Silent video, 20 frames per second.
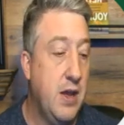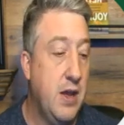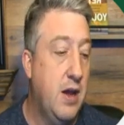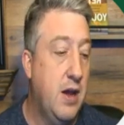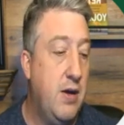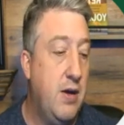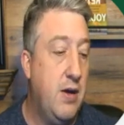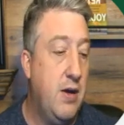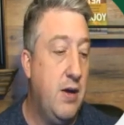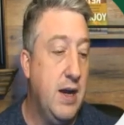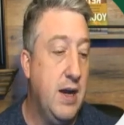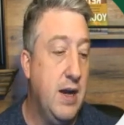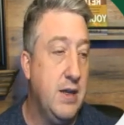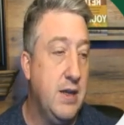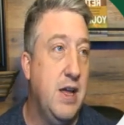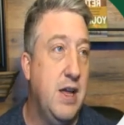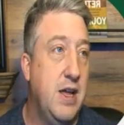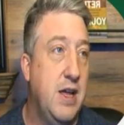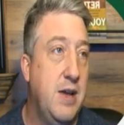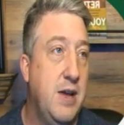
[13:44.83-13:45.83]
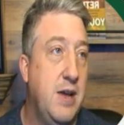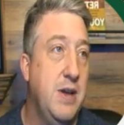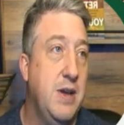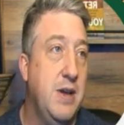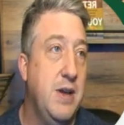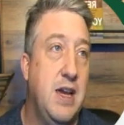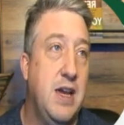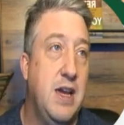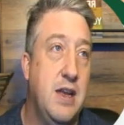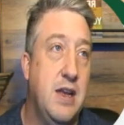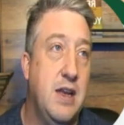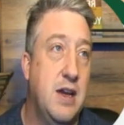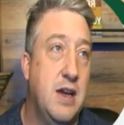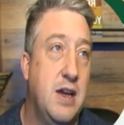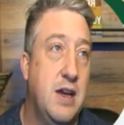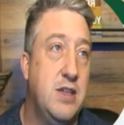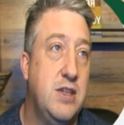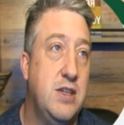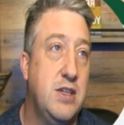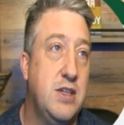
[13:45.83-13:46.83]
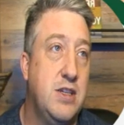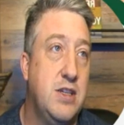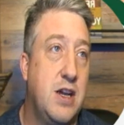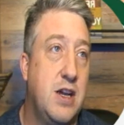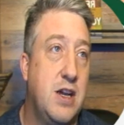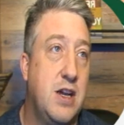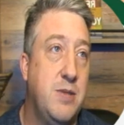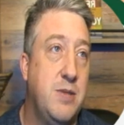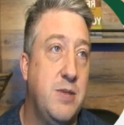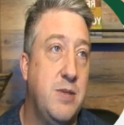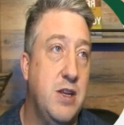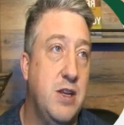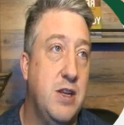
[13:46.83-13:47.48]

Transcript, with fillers: All right. So that being said, uh, just contact me at